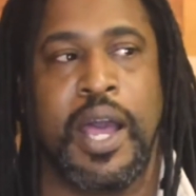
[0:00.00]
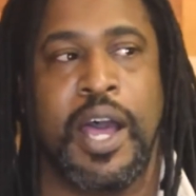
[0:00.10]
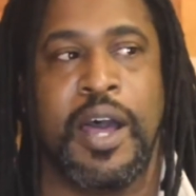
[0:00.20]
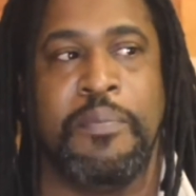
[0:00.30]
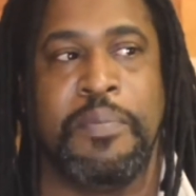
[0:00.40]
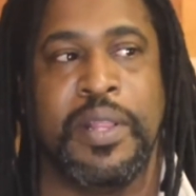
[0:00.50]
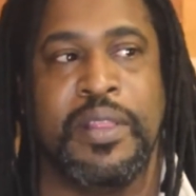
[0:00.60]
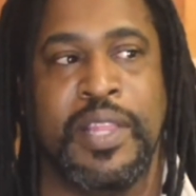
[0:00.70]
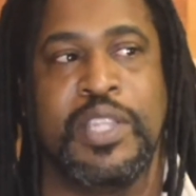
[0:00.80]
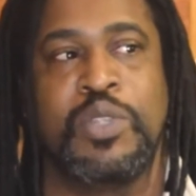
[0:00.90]

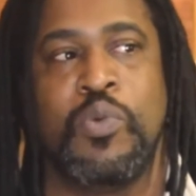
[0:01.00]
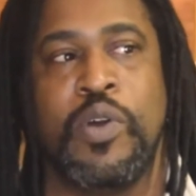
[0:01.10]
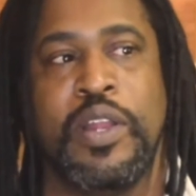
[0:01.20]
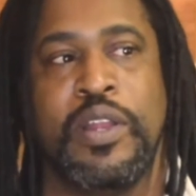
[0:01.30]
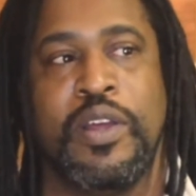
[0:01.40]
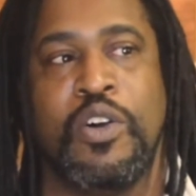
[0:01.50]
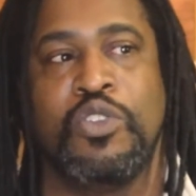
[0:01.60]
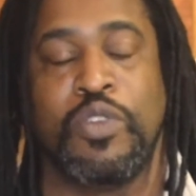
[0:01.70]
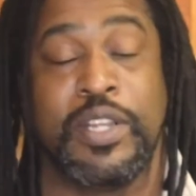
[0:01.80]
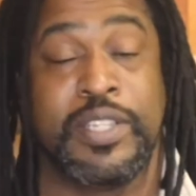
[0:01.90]
But this one,
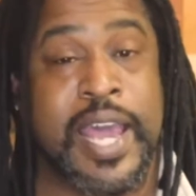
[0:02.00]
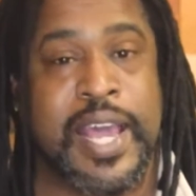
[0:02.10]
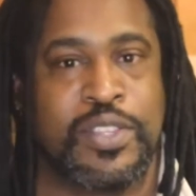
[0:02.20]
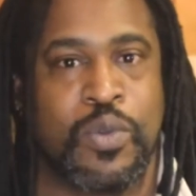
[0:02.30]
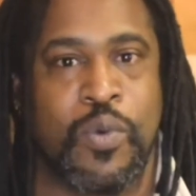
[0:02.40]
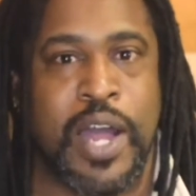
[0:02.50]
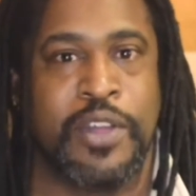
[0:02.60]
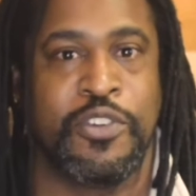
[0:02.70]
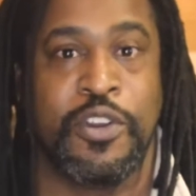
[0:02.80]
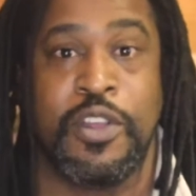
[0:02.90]
Ultron attacks the
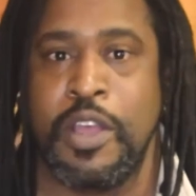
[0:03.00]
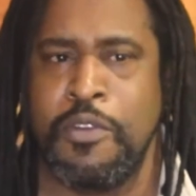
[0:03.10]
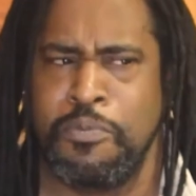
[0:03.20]
Watcher.